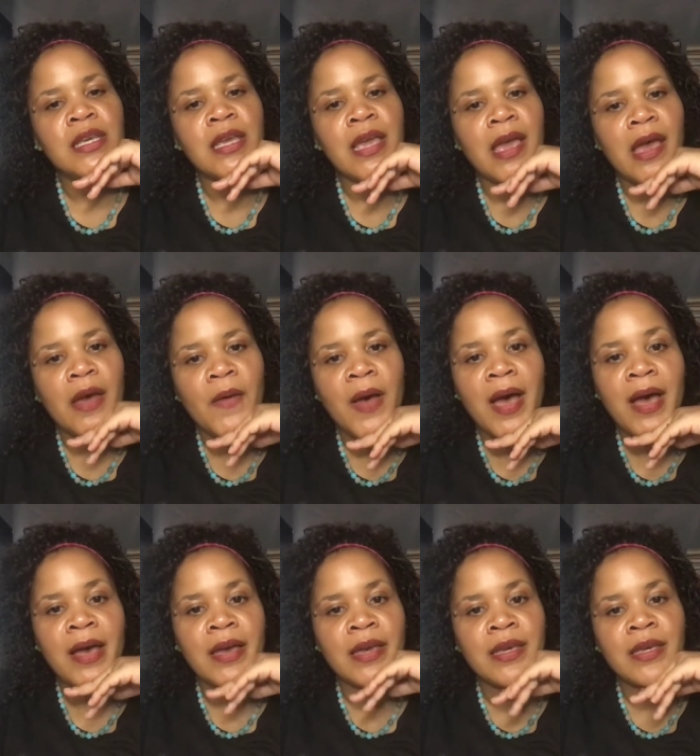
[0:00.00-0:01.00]
how
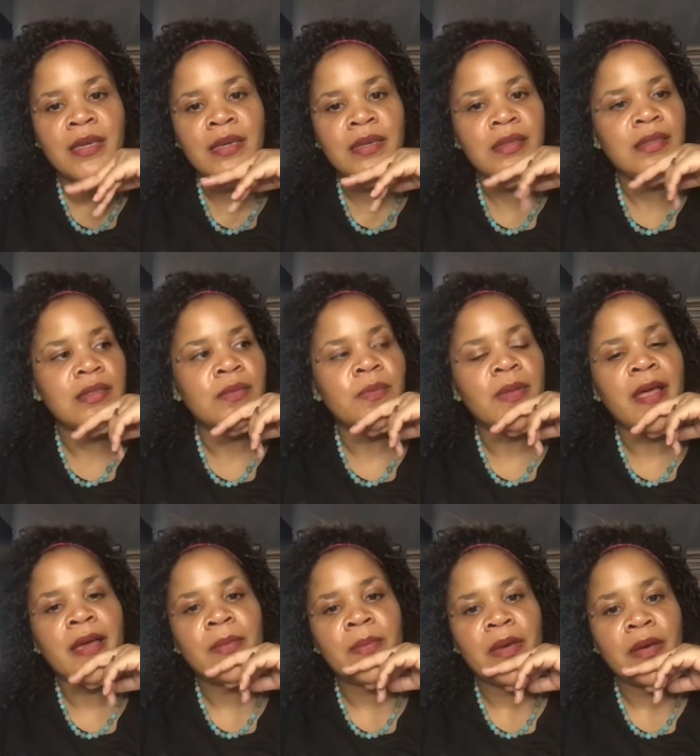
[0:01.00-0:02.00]
high the
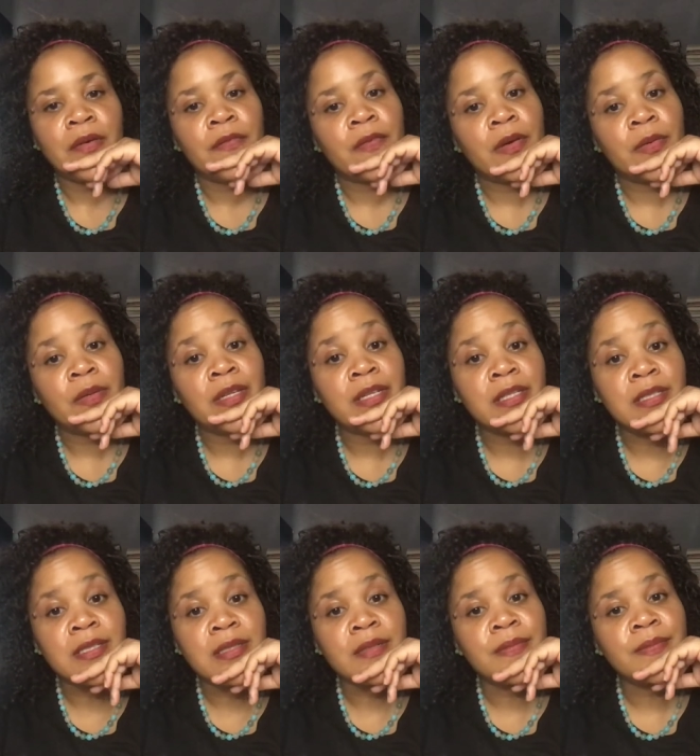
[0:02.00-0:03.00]
black male vote
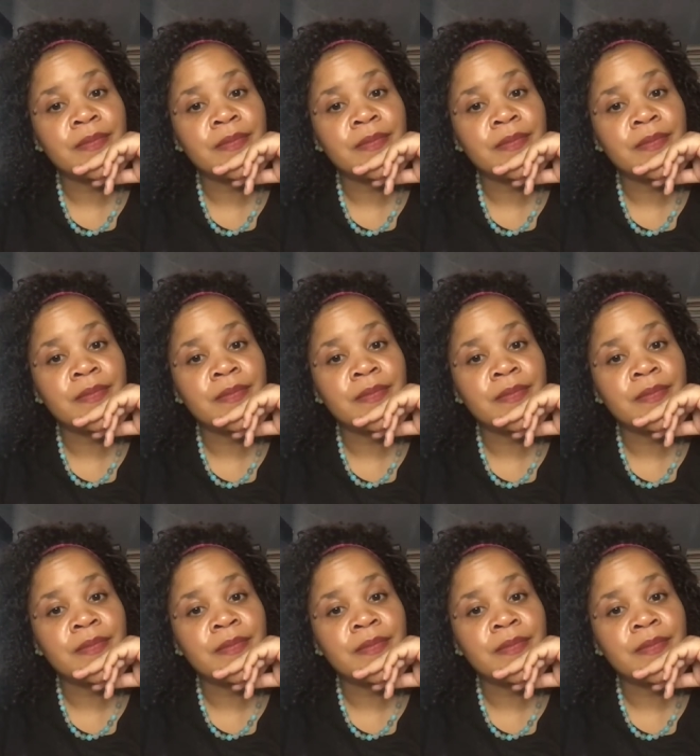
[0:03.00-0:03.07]
is,